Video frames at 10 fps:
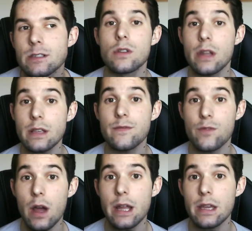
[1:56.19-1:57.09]
Today's
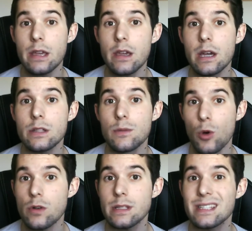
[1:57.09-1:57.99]
Friday and
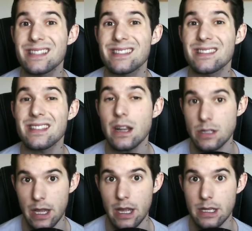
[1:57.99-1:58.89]
tomorrow is
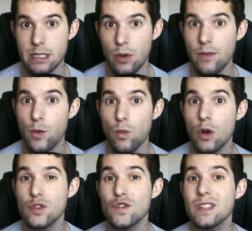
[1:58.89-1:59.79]
Saturday. So if you
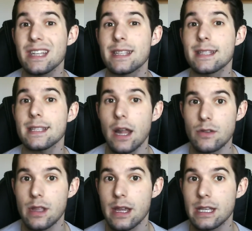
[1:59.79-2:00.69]
want to see it
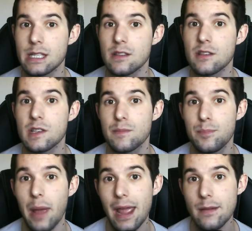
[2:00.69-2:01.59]
Saturday,
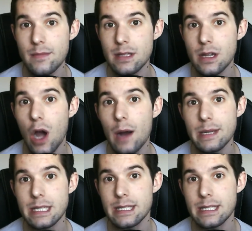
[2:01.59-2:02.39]
spam in the comments